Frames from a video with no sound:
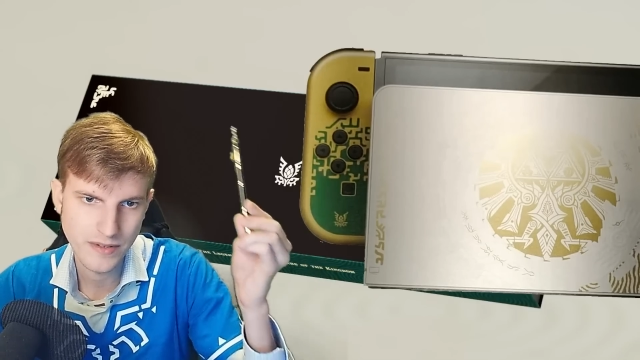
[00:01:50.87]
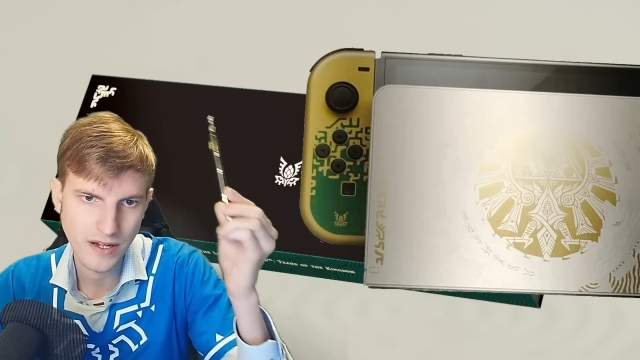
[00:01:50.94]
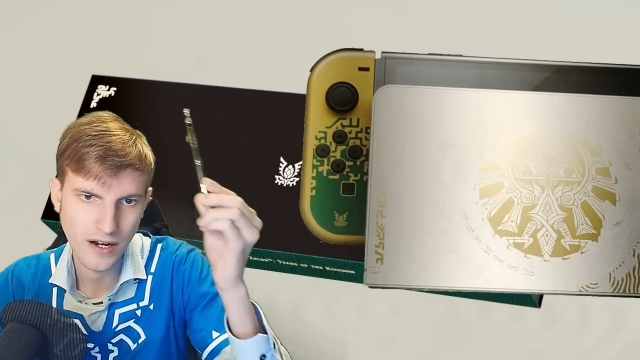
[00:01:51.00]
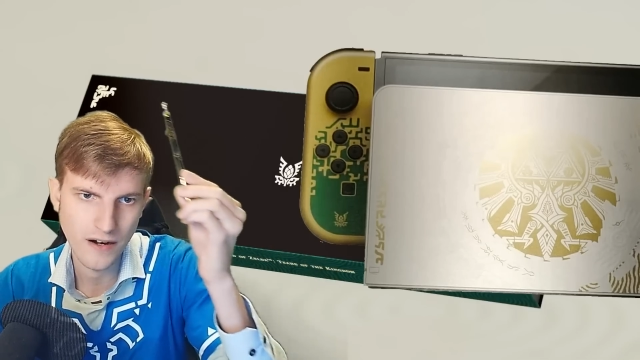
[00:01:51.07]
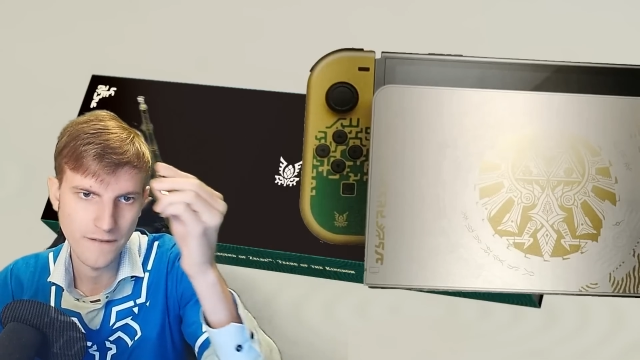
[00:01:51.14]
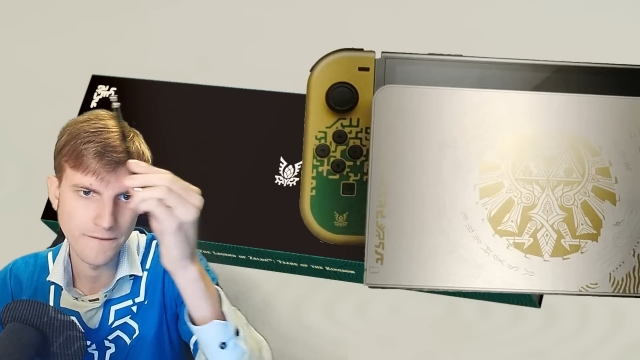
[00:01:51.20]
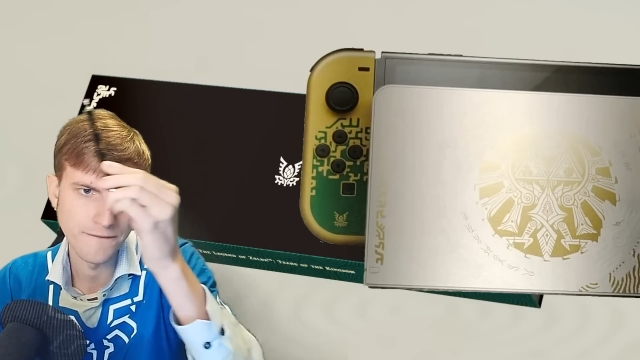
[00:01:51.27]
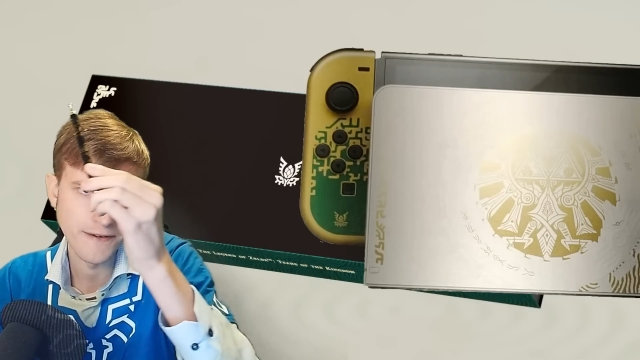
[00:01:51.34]

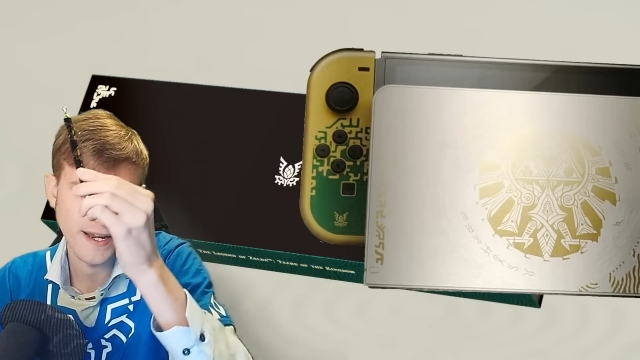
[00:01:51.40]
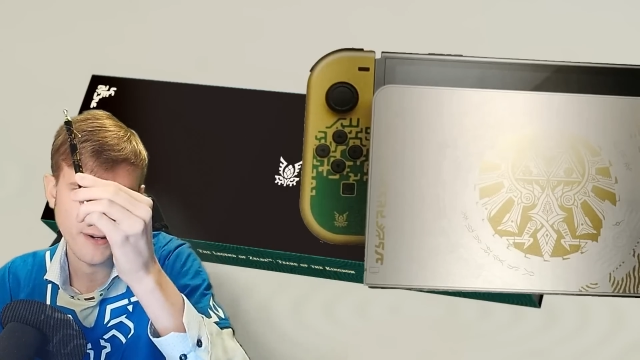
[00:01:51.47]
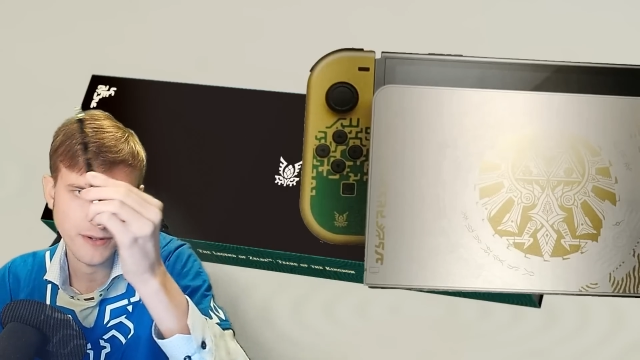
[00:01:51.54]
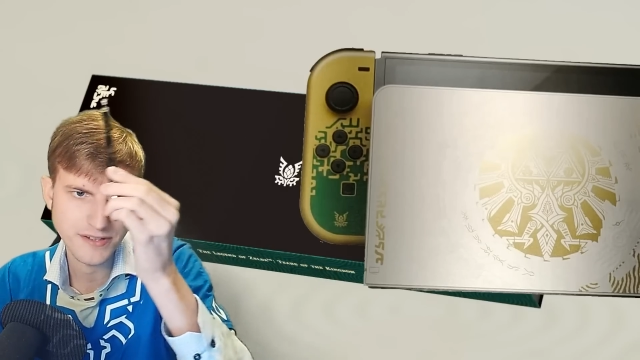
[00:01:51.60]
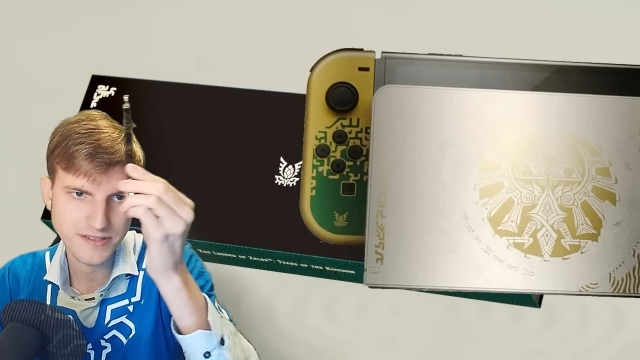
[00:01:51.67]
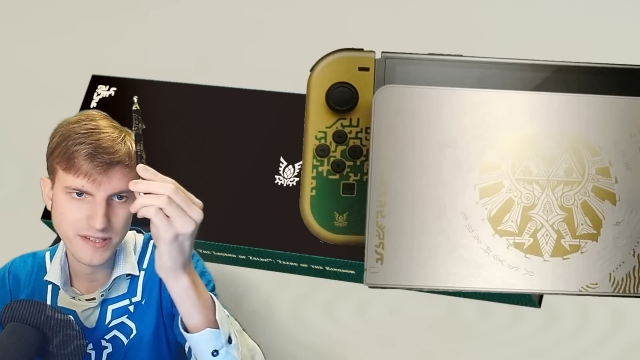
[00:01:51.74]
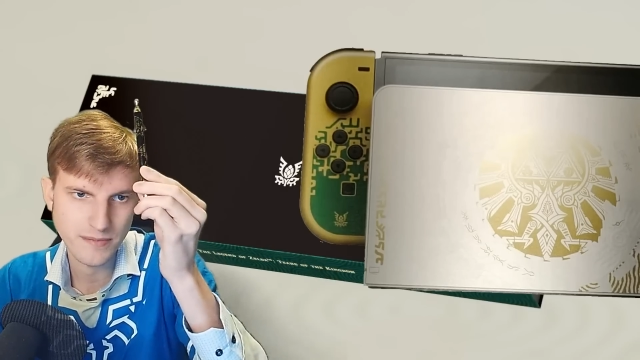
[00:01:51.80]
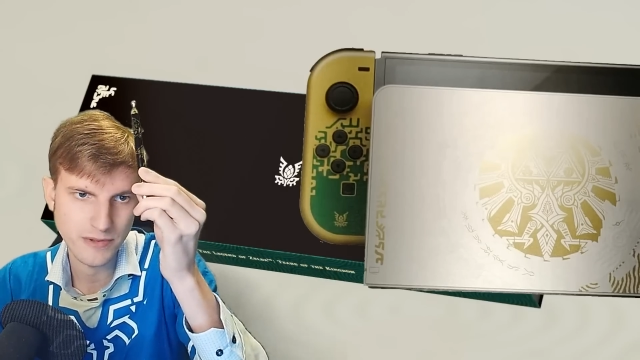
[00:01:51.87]
are very
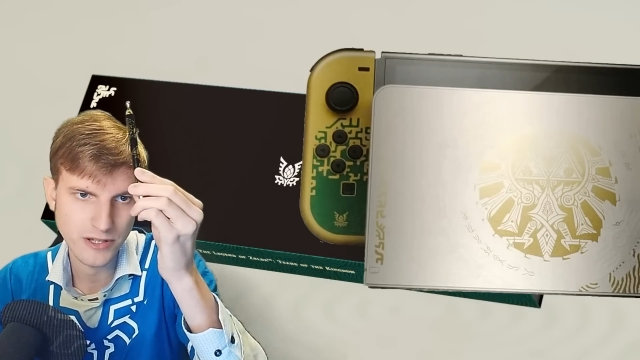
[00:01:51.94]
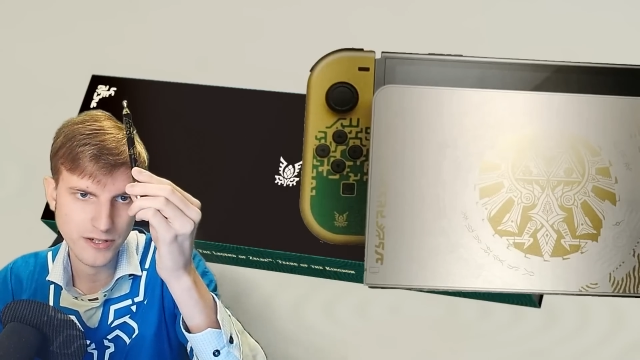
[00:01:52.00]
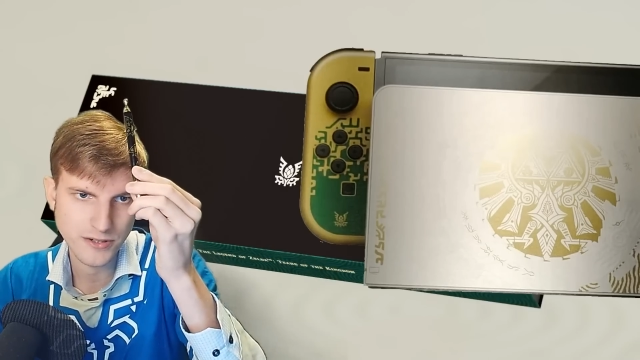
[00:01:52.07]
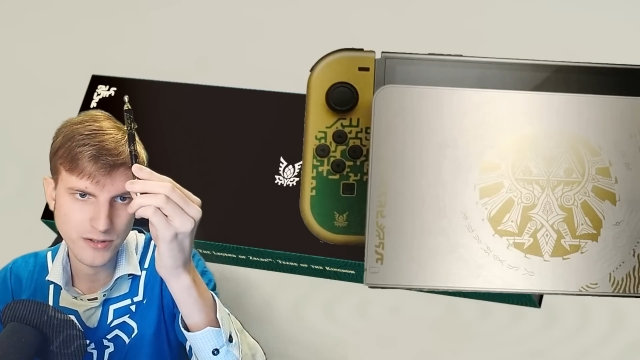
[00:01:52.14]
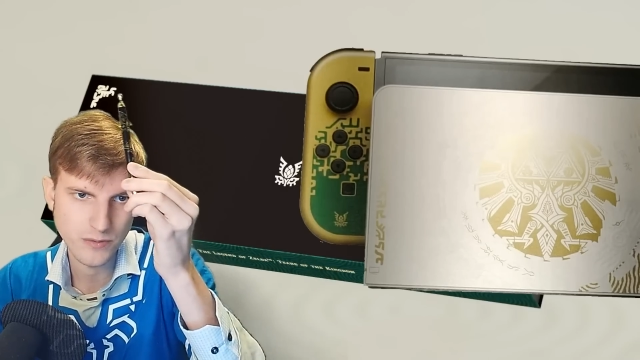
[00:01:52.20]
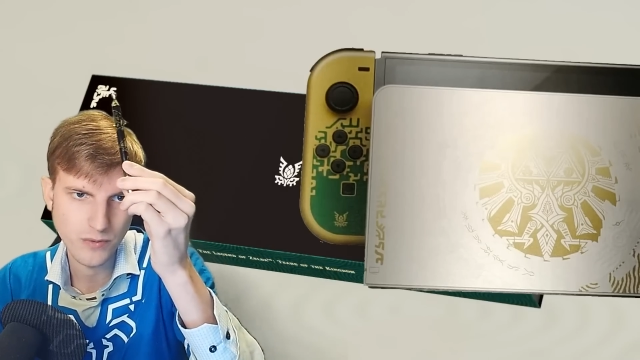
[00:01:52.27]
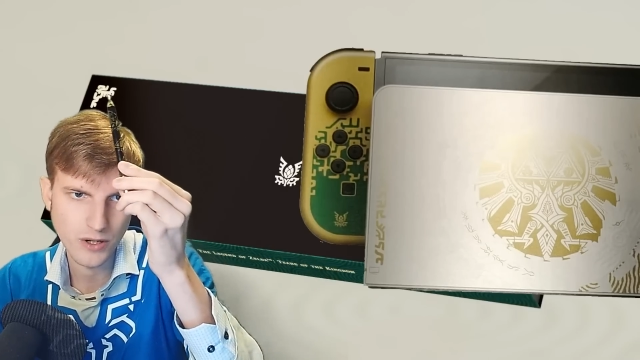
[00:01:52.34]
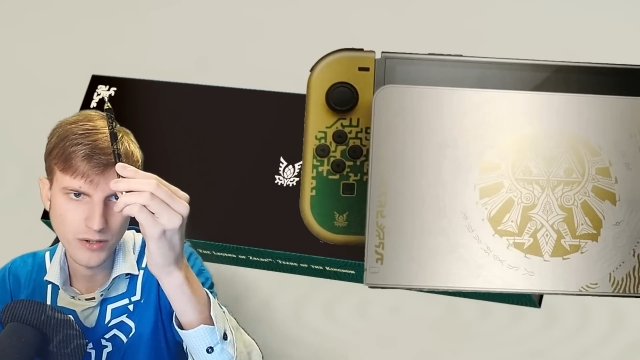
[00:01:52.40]
similar to
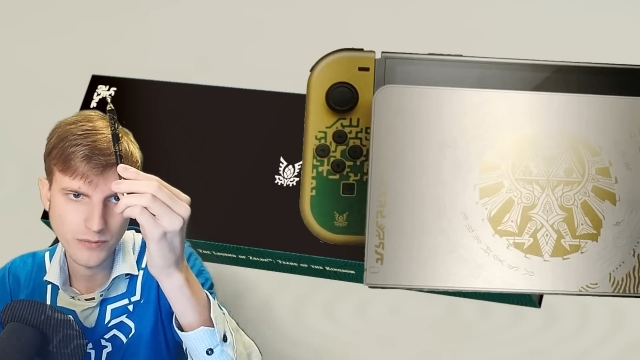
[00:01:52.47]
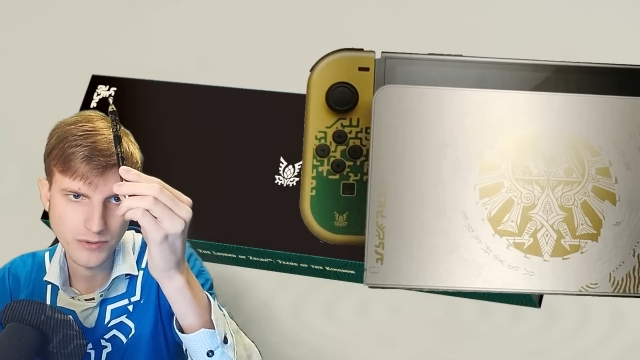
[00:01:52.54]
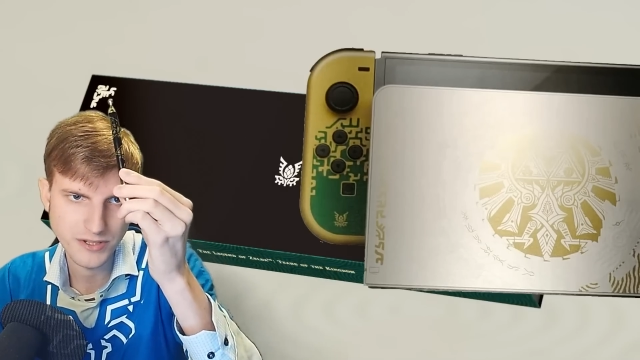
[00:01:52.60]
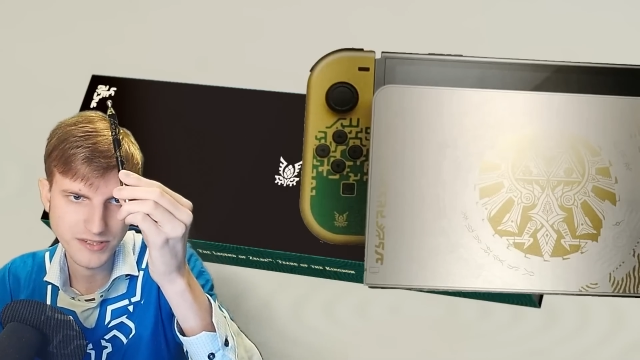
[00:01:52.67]
the one we